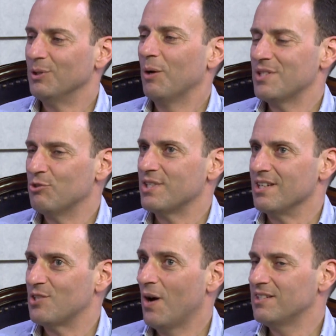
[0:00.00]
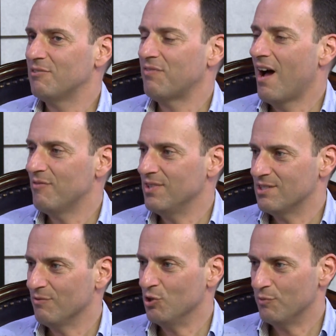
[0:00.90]
well, that was interesting. So I did 5
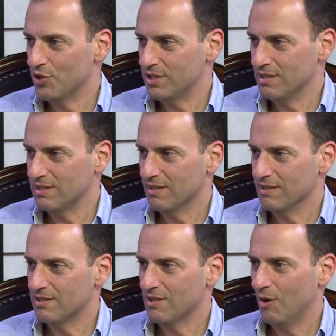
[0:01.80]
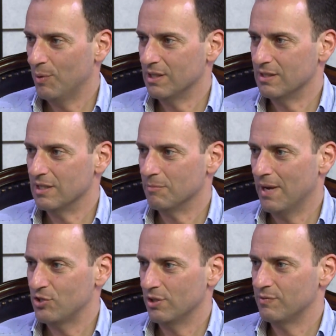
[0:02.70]
years of university studies. So I went and did a
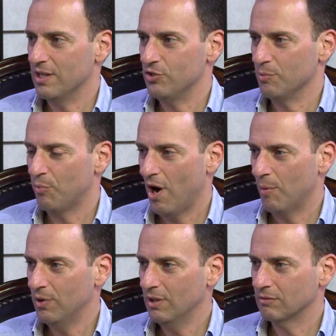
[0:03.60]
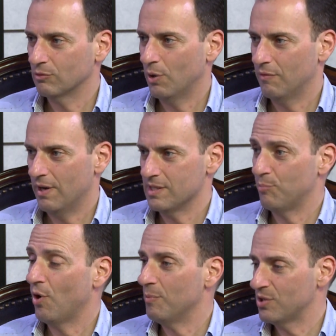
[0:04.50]
Bachelor of Teaching Primary and qualified as
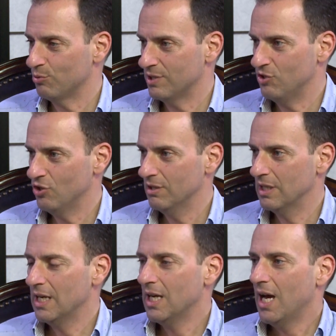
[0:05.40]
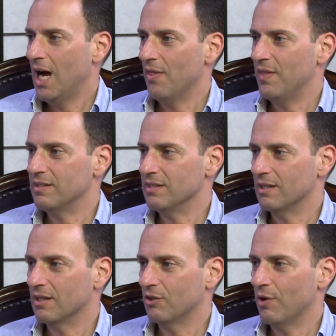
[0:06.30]
a primary school teacher. I then
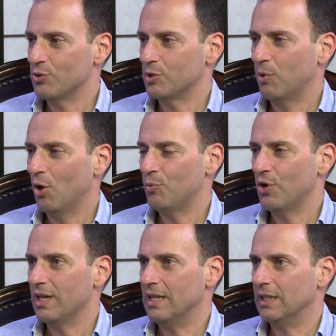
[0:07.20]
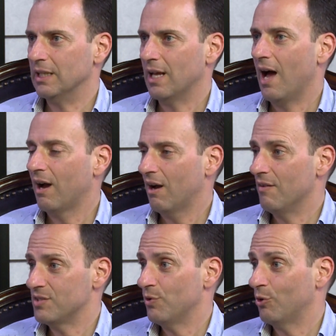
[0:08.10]
did a graduate diploma in
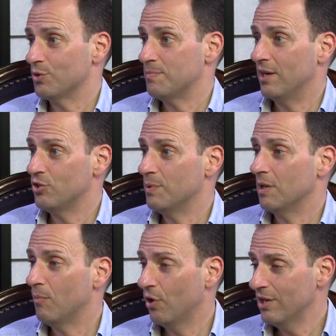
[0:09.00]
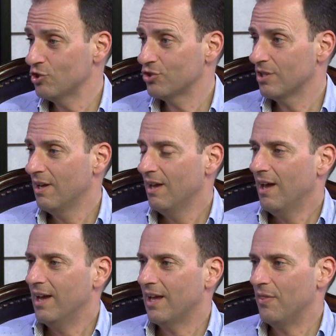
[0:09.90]
Archives and Records Management at Monash.
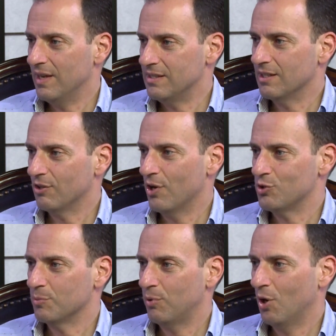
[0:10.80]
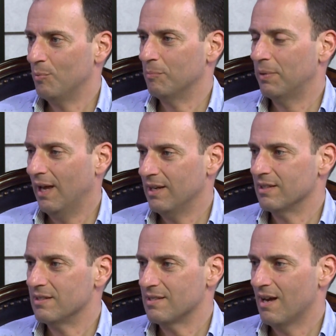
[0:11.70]
And I then did a graduate diploma in
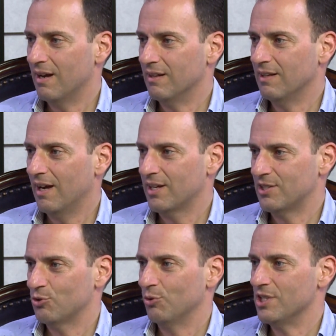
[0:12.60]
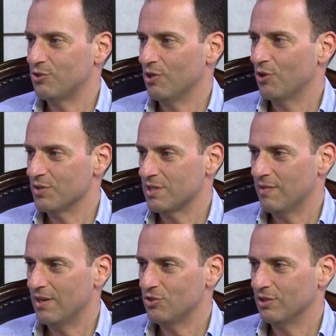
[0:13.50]
Planning and Design, Architectural History and
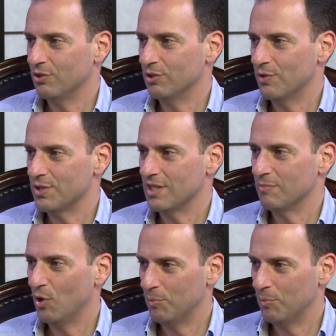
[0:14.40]
Conservation at the University of